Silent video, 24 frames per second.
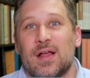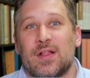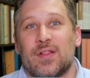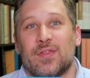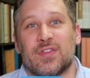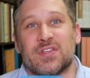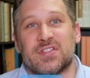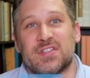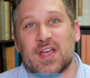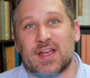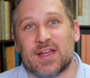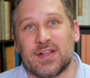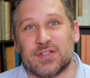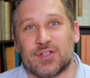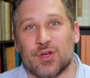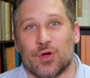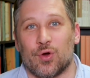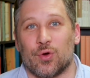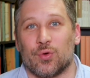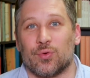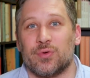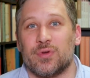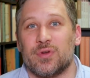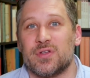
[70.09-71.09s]
The second
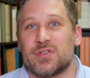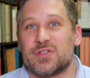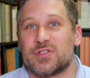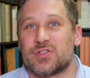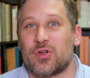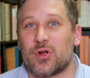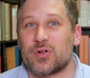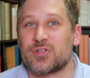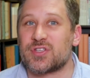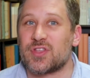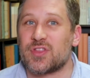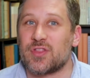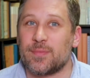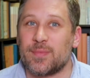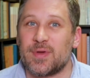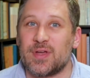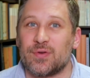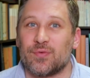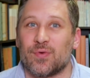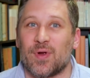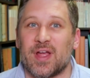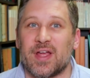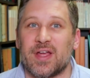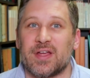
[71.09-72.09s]
tone starts in the
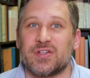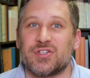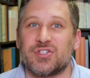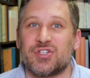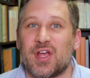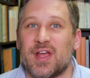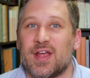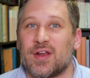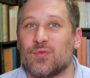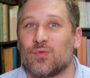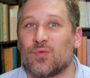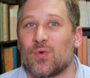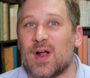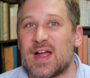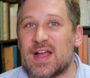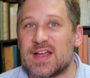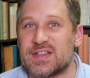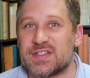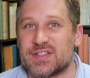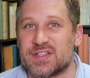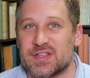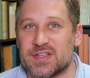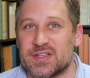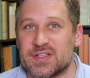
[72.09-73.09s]
mid-range and
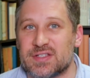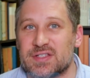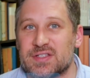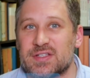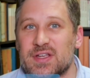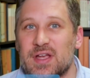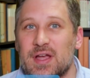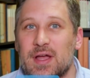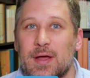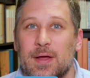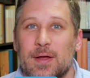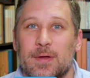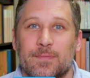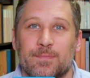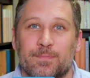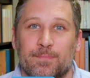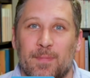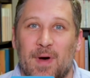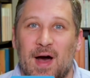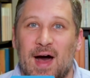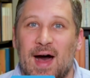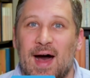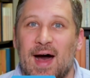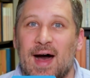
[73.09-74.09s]
rises,
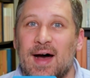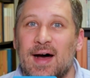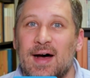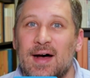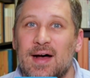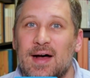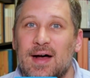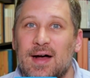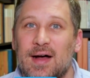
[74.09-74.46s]
ma.